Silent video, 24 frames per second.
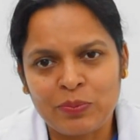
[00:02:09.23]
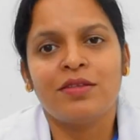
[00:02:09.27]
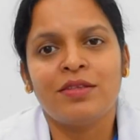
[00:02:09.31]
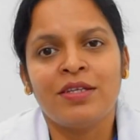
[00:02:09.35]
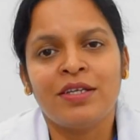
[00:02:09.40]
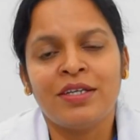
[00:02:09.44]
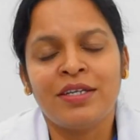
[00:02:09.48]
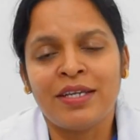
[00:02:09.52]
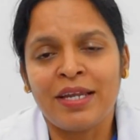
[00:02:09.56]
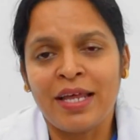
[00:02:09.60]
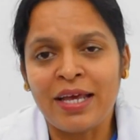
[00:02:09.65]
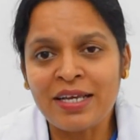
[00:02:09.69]

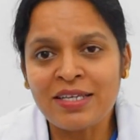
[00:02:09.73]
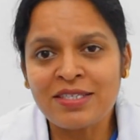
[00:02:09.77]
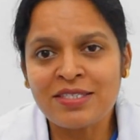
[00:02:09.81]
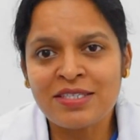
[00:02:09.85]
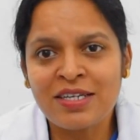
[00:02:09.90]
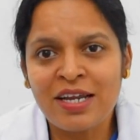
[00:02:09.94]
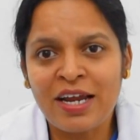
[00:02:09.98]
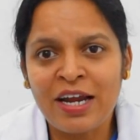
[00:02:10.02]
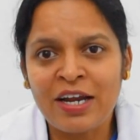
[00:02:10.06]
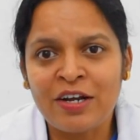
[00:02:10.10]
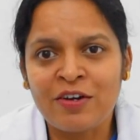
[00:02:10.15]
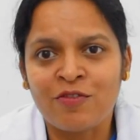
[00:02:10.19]
The next
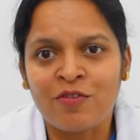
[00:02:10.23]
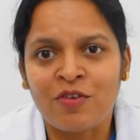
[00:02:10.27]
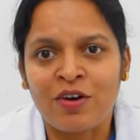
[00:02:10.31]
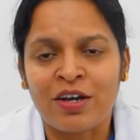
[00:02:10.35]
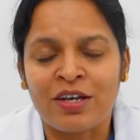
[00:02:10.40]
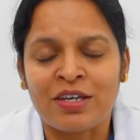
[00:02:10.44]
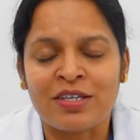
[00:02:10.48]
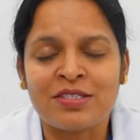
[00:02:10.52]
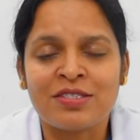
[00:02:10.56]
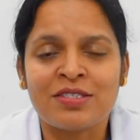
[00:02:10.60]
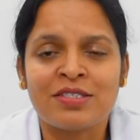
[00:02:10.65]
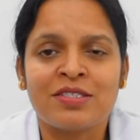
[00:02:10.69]

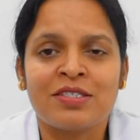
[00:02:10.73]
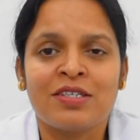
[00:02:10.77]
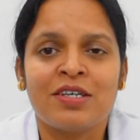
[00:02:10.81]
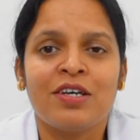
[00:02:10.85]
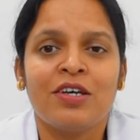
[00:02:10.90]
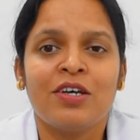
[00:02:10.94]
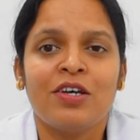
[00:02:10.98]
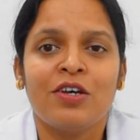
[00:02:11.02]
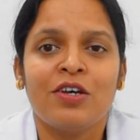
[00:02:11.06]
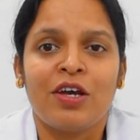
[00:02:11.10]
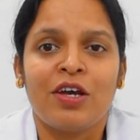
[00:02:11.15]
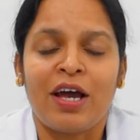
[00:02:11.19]
advice
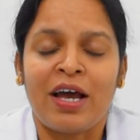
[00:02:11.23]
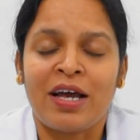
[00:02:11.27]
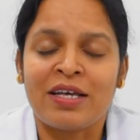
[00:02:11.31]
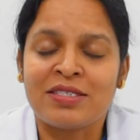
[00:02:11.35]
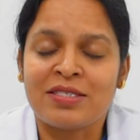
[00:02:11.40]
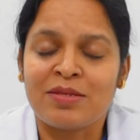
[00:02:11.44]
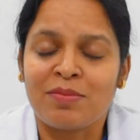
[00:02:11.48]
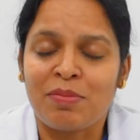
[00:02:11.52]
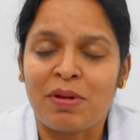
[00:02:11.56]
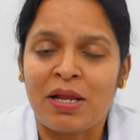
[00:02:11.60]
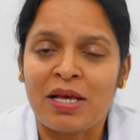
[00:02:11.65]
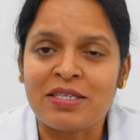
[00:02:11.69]
as
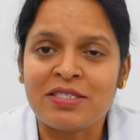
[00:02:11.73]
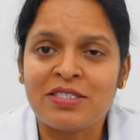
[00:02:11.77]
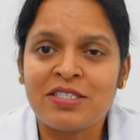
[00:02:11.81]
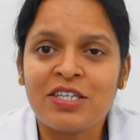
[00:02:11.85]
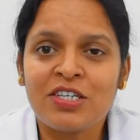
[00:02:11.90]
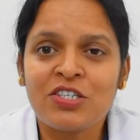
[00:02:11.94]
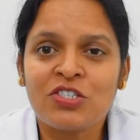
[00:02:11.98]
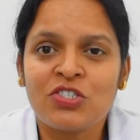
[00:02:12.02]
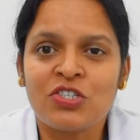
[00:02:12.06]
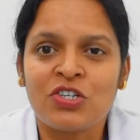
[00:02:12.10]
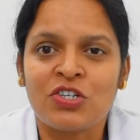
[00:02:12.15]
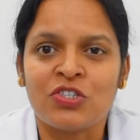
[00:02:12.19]
a
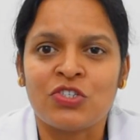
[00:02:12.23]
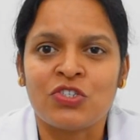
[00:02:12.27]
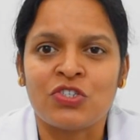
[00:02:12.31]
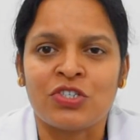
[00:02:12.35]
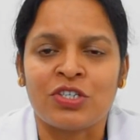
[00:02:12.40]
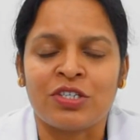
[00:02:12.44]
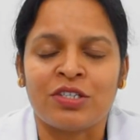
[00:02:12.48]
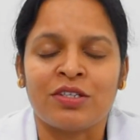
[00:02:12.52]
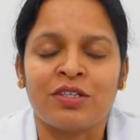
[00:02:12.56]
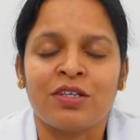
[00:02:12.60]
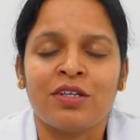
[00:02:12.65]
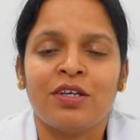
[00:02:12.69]
plastic
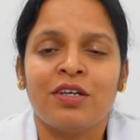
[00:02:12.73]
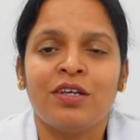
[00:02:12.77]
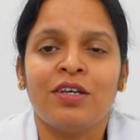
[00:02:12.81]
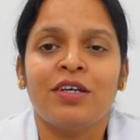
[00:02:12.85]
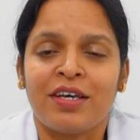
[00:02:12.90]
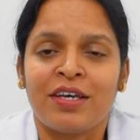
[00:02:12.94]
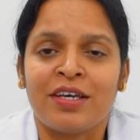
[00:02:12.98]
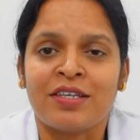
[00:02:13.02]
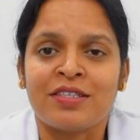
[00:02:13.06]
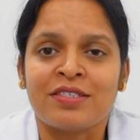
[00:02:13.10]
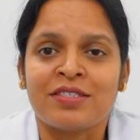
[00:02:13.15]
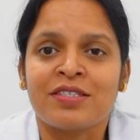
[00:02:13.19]
surgeon
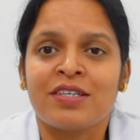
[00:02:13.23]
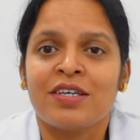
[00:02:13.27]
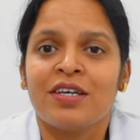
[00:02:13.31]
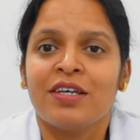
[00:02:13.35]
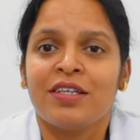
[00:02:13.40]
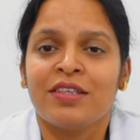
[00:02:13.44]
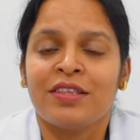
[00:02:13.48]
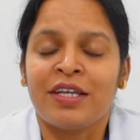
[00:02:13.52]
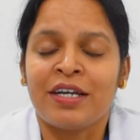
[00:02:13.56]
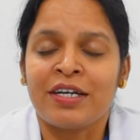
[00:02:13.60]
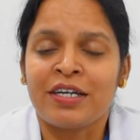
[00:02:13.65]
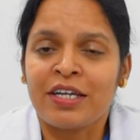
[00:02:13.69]
is
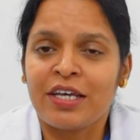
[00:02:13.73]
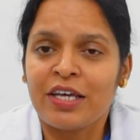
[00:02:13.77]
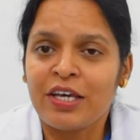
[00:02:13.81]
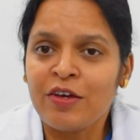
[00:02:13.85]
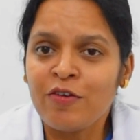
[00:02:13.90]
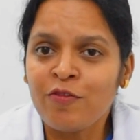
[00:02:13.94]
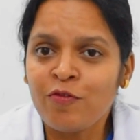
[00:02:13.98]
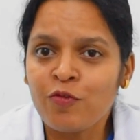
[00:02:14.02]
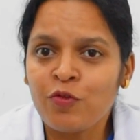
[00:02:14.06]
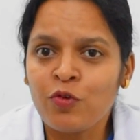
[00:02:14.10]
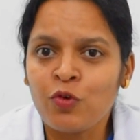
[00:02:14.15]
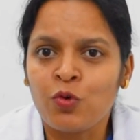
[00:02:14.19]
that
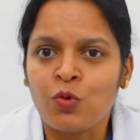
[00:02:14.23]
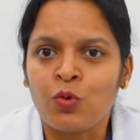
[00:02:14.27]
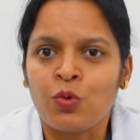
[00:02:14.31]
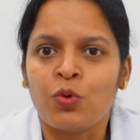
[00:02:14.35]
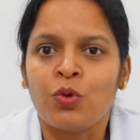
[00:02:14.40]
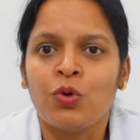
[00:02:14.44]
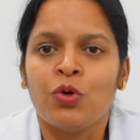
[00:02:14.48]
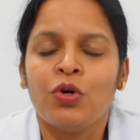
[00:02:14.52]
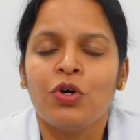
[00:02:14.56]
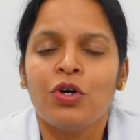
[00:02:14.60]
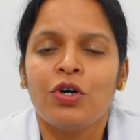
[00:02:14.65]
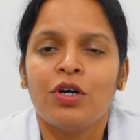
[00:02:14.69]
if
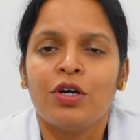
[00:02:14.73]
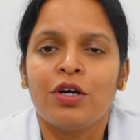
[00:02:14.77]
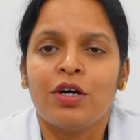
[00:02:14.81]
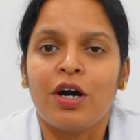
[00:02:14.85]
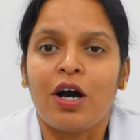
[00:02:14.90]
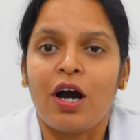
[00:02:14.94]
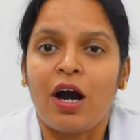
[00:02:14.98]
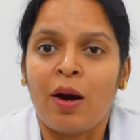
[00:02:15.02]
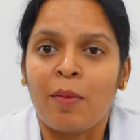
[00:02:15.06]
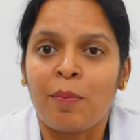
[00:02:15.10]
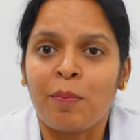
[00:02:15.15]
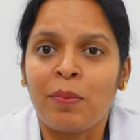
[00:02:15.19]
you
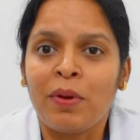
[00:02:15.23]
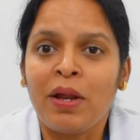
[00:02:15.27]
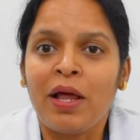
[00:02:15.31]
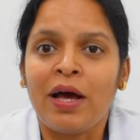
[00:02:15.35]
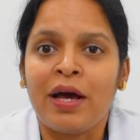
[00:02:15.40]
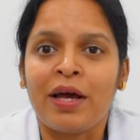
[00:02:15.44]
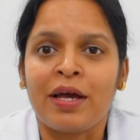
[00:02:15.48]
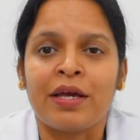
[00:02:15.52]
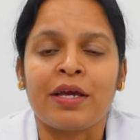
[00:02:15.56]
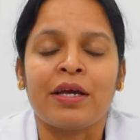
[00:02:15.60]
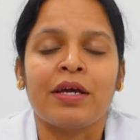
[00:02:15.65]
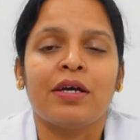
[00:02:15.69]

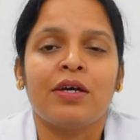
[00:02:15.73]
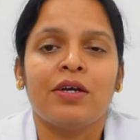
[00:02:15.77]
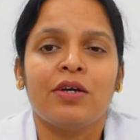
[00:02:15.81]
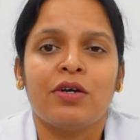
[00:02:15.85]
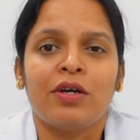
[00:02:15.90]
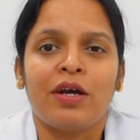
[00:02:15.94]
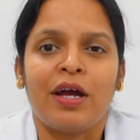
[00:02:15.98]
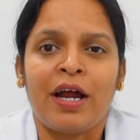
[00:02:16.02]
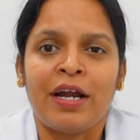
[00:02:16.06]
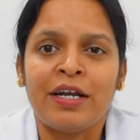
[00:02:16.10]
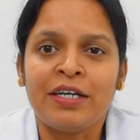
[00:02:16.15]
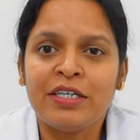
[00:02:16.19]
apply
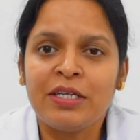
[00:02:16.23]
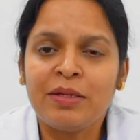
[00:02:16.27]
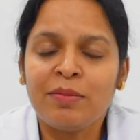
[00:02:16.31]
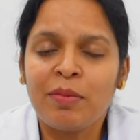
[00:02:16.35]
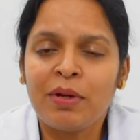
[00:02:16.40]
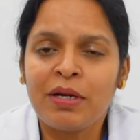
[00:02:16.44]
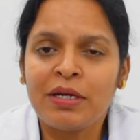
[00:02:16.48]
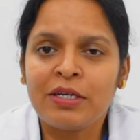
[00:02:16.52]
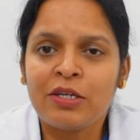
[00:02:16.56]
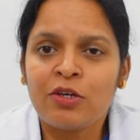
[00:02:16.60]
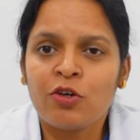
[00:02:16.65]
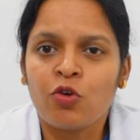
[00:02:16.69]

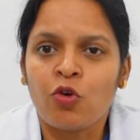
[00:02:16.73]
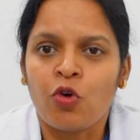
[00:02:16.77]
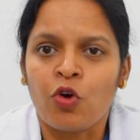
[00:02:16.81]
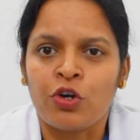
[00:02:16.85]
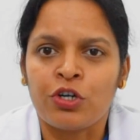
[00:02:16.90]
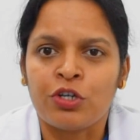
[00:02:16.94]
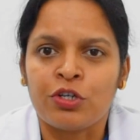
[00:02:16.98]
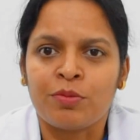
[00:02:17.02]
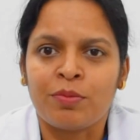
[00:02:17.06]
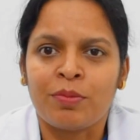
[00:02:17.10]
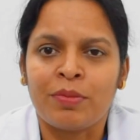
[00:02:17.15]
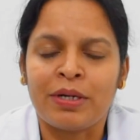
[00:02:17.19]
antibiotic
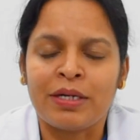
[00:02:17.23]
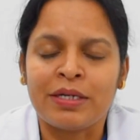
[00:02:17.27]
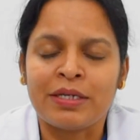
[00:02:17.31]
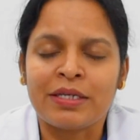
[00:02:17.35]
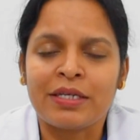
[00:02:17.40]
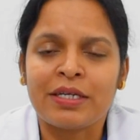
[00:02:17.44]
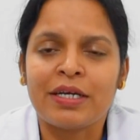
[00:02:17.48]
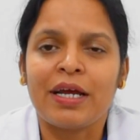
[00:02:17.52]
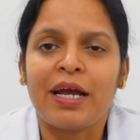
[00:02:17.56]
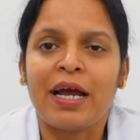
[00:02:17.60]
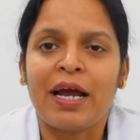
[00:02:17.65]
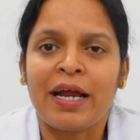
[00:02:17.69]

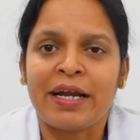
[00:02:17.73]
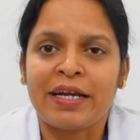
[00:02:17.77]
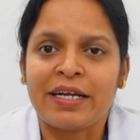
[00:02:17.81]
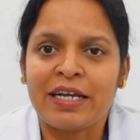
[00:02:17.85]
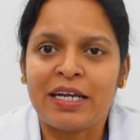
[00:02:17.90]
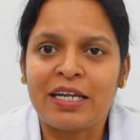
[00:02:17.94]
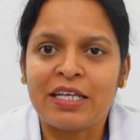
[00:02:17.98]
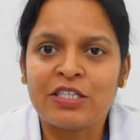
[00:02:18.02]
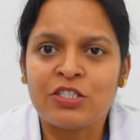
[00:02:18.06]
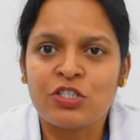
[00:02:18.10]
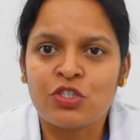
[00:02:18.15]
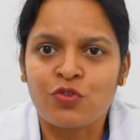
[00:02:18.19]
ointment at
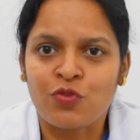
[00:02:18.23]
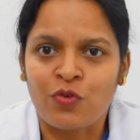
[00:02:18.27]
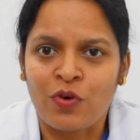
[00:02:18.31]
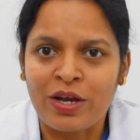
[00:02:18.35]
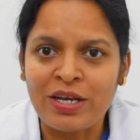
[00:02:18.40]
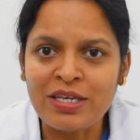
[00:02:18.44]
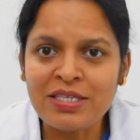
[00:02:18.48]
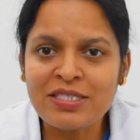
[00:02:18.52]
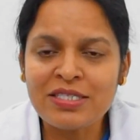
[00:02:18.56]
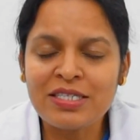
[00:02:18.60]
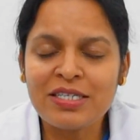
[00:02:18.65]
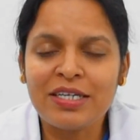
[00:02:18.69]
least
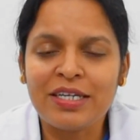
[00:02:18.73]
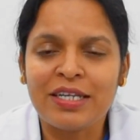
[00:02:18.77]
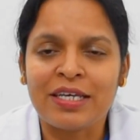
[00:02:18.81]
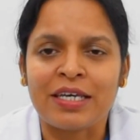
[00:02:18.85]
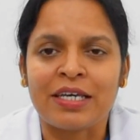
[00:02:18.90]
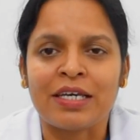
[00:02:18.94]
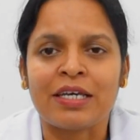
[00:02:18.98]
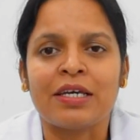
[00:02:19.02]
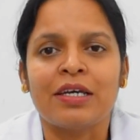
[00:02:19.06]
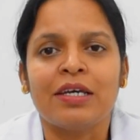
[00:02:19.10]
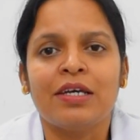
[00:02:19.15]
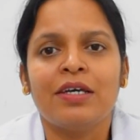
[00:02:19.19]
twice a
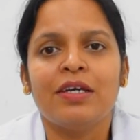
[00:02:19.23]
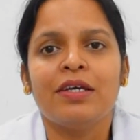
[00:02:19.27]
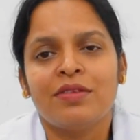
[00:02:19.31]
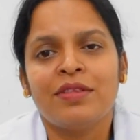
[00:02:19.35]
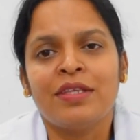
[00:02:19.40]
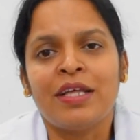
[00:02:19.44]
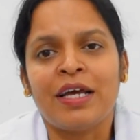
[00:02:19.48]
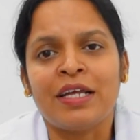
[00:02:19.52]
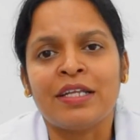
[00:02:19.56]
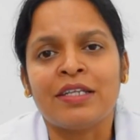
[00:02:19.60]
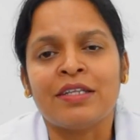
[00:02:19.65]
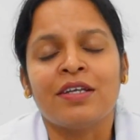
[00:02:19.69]
day,
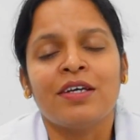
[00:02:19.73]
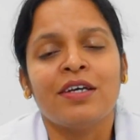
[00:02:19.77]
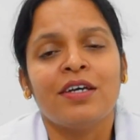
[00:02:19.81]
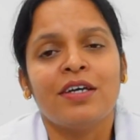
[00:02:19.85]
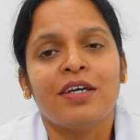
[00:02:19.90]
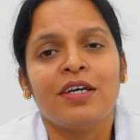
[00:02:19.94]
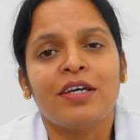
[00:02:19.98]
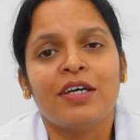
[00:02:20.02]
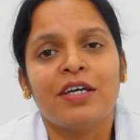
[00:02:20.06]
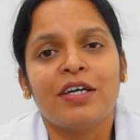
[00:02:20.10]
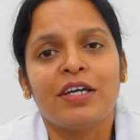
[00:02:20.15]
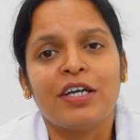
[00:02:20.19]
then
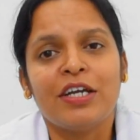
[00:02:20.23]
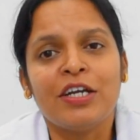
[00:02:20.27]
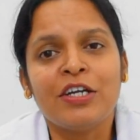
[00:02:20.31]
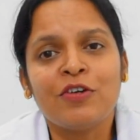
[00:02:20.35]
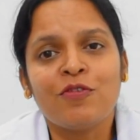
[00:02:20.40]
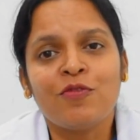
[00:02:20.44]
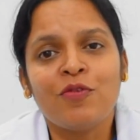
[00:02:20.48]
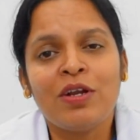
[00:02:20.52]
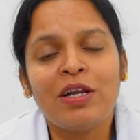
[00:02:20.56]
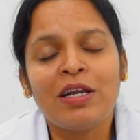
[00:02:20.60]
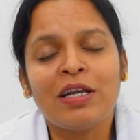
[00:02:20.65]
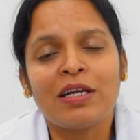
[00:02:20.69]
it
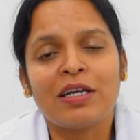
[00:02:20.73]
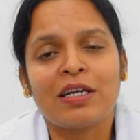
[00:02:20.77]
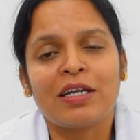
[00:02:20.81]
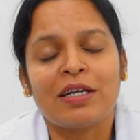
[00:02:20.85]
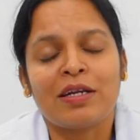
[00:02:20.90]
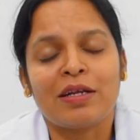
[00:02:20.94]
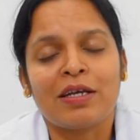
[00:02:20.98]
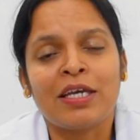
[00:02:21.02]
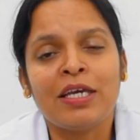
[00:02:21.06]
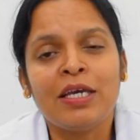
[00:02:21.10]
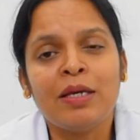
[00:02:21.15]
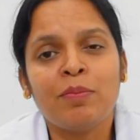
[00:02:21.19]
will
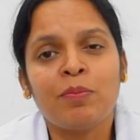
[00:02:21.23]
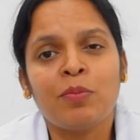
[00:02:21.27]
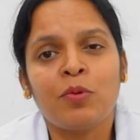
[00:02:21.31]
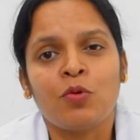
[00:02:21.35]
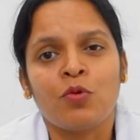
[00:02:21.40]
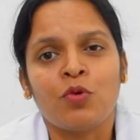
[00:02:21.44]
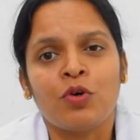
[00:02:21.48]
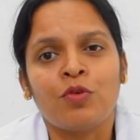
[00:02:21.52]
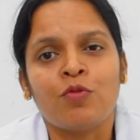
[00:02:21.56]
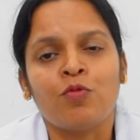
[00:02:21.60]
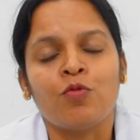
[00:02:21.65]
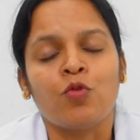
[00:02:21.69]
keep
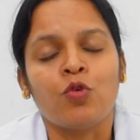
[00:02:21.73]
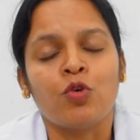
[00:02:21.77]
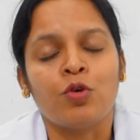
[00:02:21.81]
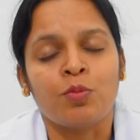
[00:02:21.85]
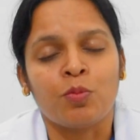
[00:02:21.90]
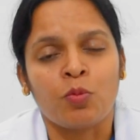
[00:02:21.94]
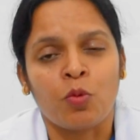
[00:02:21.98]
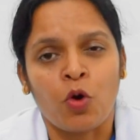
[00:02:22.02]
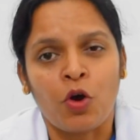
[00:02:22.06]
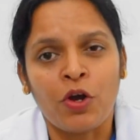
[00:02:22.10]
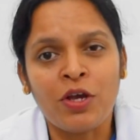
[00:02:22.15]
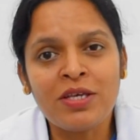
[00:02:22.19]
your wound
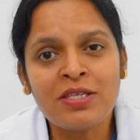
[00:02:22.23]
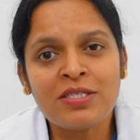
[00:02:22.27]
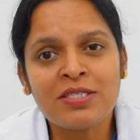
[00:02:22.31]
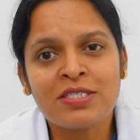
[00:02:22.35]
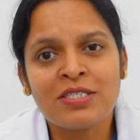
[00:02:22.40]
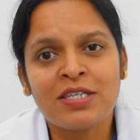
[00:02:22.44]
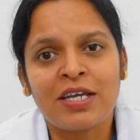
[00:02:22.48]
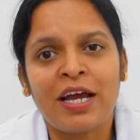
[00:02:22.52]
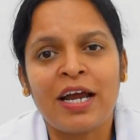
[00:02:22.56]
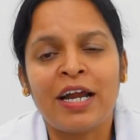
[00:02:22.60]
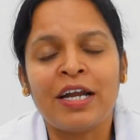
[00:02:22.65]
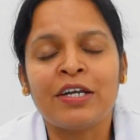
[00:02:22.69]

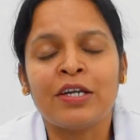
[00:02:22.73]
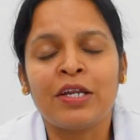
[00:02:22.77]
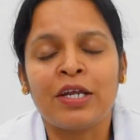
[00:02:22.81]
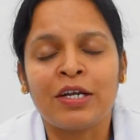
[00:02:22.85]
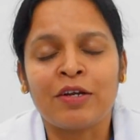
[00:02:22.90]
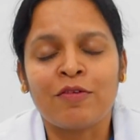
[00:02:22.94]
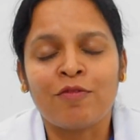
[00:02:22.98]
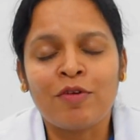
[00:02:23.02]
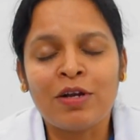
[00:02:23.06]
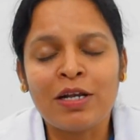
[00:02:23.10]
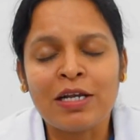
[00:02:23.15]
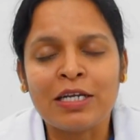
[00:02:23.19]
moist and
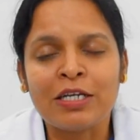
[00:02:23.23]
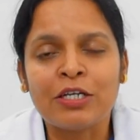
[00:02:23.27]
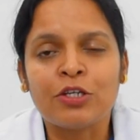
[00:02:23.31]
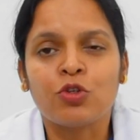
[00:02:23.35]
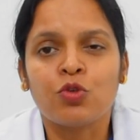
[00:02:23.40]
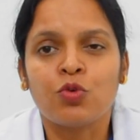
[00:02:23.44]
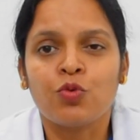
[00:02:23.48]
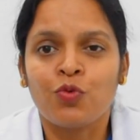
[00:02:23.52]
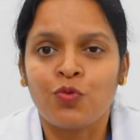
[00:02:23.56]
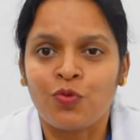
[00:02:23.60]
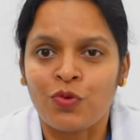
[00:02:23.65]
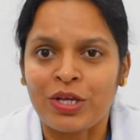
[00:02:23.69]
it will lead
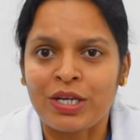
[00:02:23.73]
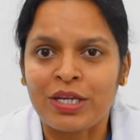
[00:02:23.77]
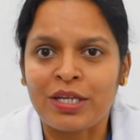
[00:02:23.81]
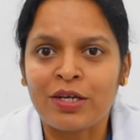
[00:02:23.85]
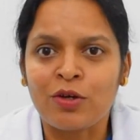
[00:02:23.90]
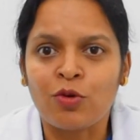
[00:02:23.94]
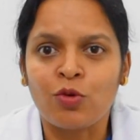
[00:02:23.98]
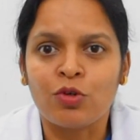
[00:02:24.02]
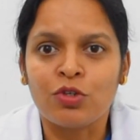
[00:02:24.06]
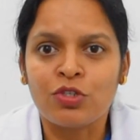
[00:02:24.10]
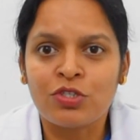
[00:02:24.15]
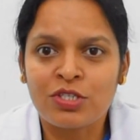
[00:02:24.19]
to very
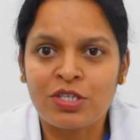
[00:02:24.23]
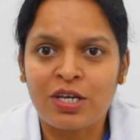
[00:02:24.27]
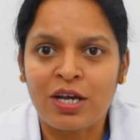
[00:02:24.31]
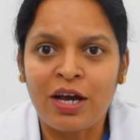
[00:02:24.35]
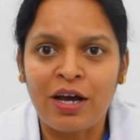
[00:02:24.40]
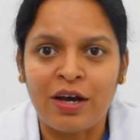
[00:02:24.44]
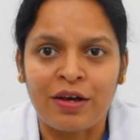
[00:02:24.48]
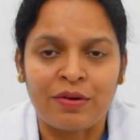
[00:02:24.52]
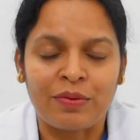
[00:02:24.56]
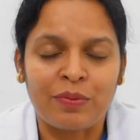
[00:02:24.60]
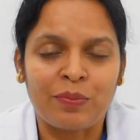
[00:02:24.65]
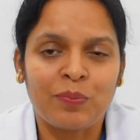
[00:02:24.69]
good
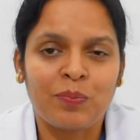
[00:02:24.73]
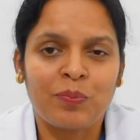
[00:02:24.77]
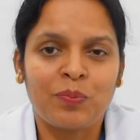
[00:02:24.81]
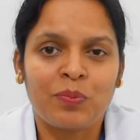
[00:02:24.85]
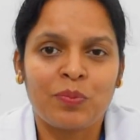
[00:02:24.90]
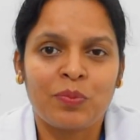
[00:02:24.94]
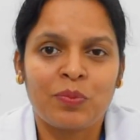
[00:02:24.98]
scar.